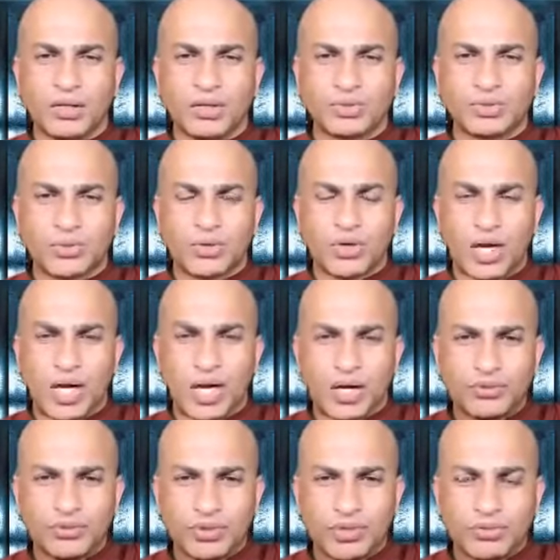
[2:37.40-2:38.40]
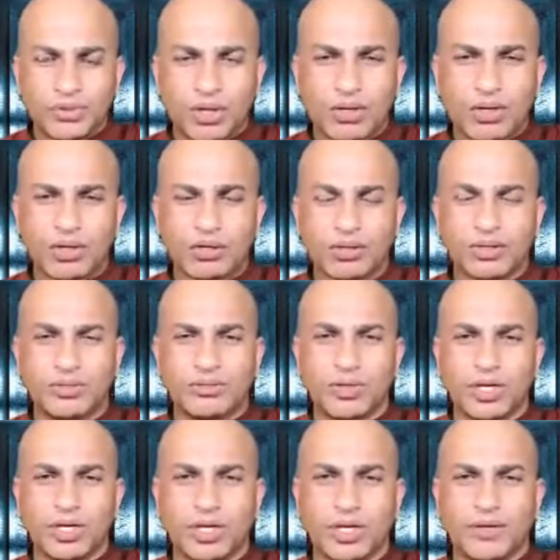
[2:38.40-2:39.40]
so how you
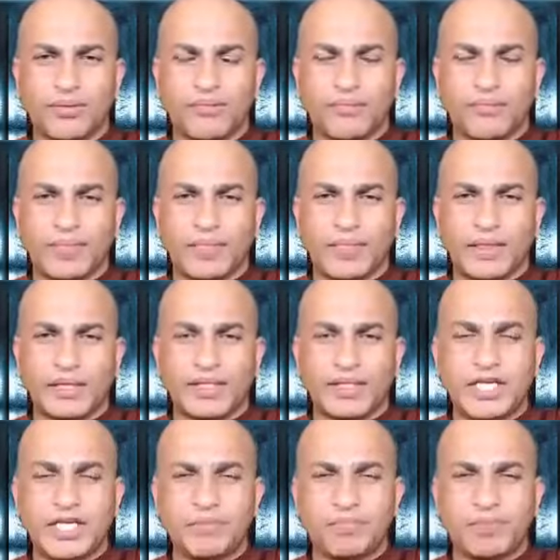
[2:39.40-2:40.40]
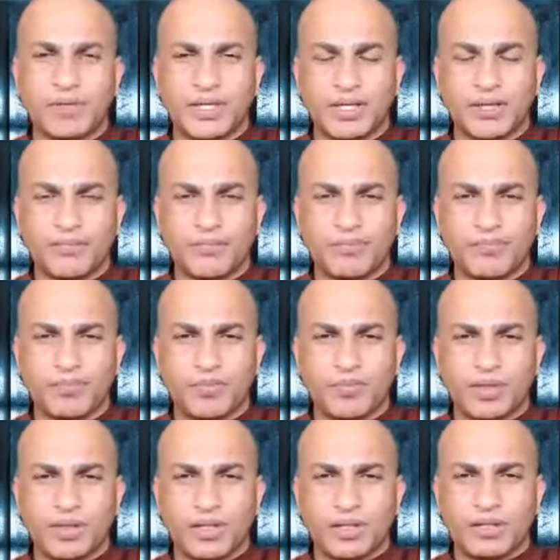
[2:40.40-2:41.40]
your deeper
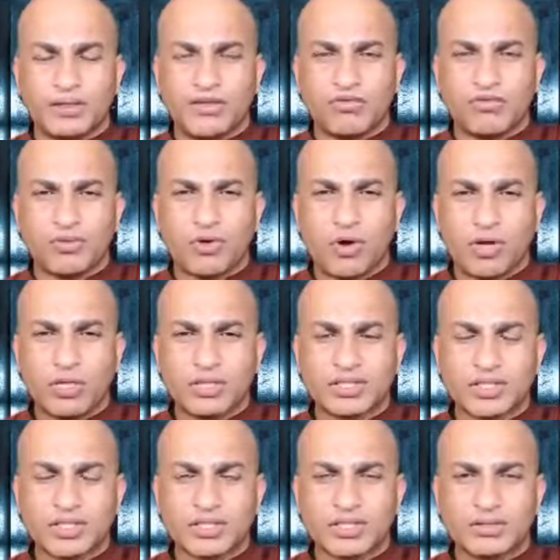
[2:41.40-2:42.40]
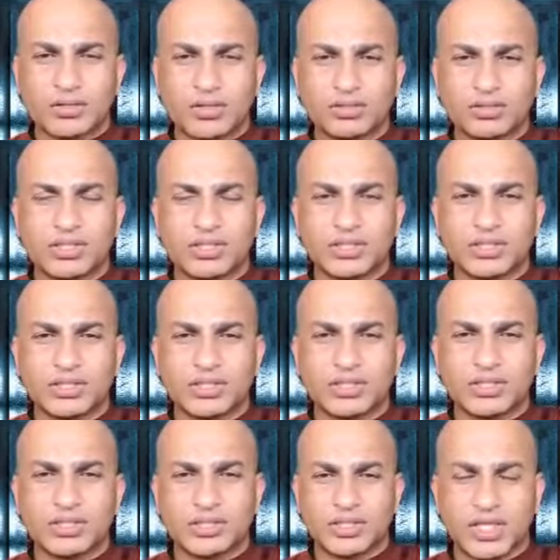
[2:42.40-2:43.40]
this conscious
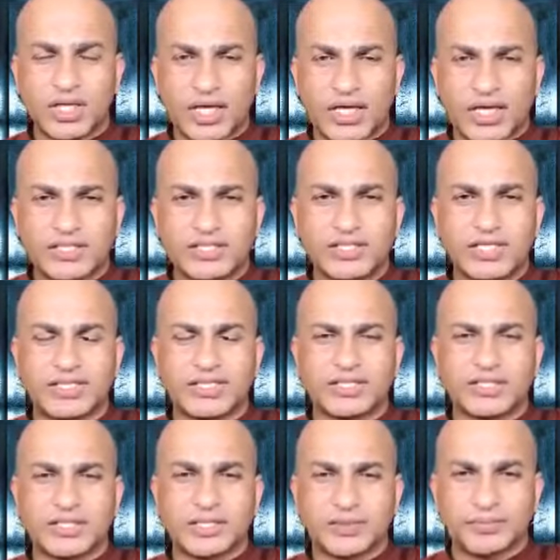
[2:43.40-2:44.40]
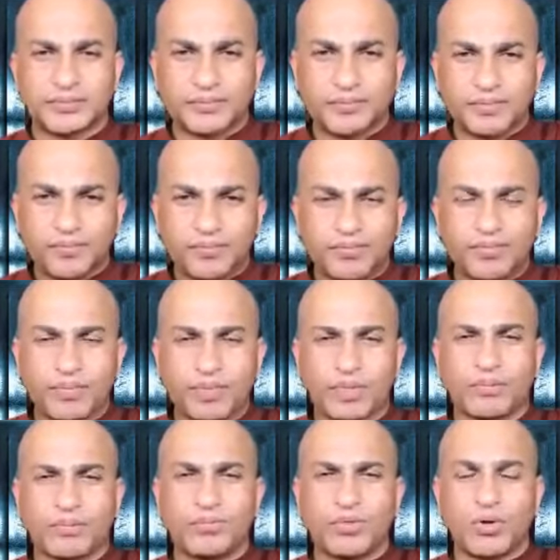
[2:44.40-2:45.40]
consciousness exists
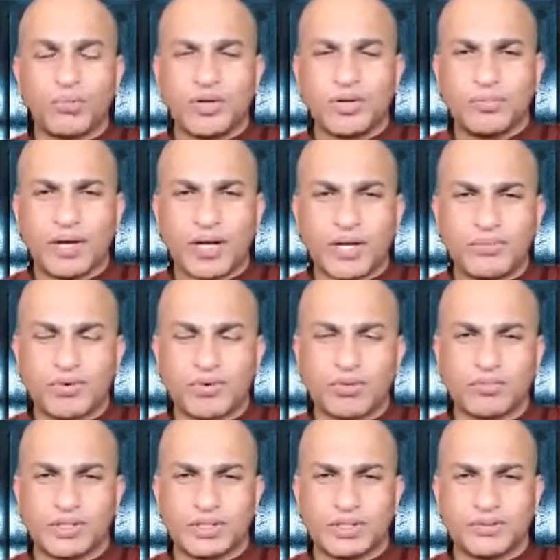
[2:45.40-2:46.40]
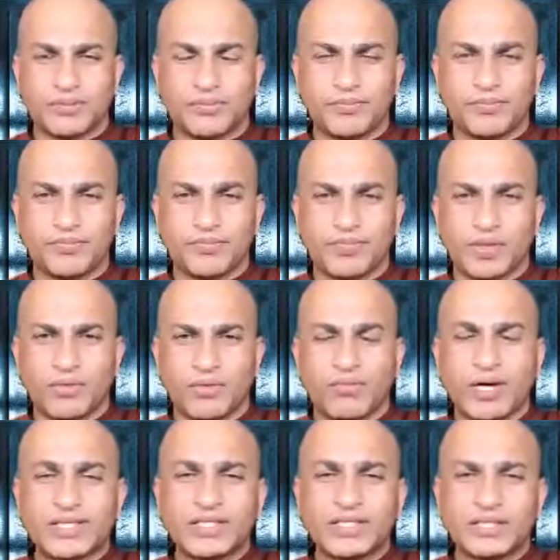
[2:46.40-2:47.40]
moment by moment
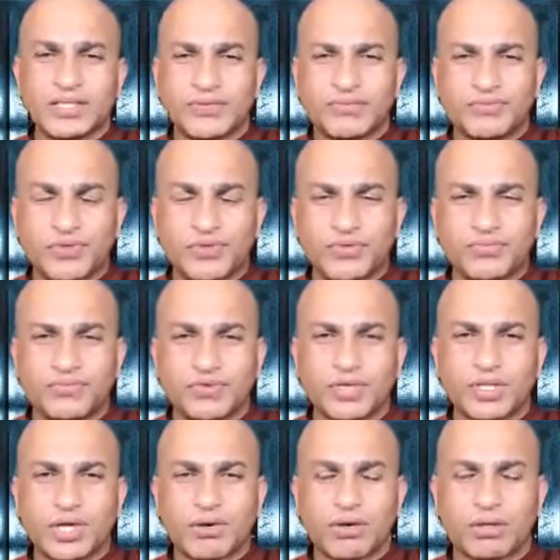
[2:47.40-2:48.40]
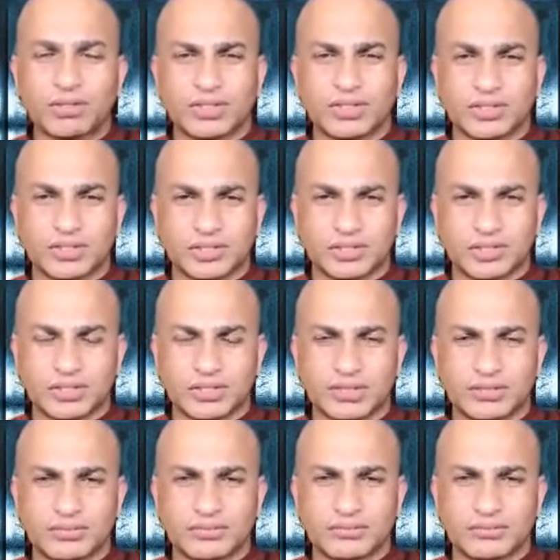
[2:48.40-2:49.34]
what is the food for the consciousness